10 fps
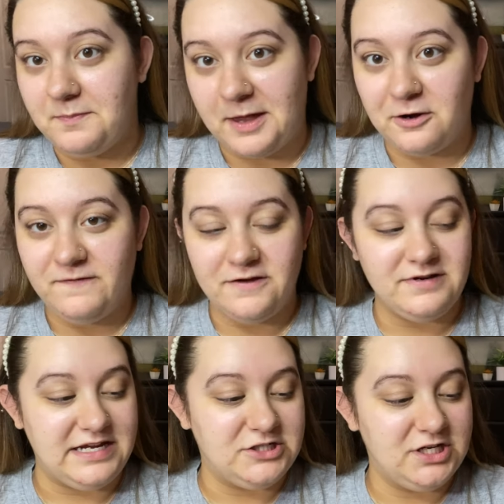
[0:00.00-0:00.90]
Better
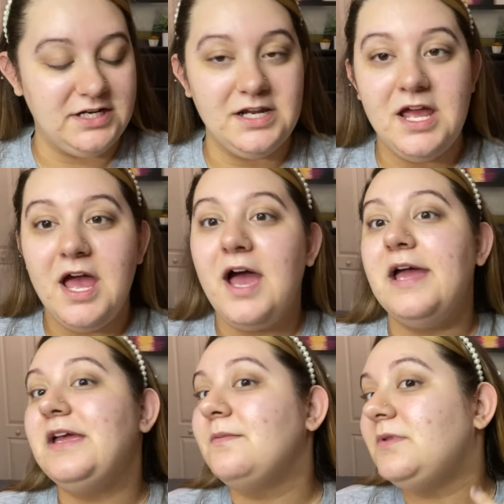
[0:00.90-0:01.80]
foundation.
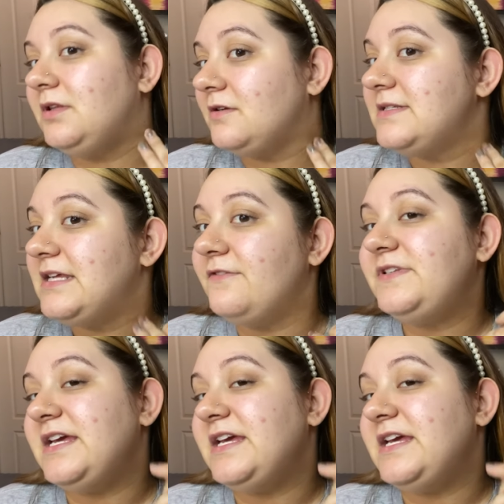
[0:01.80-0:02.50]
I am a little self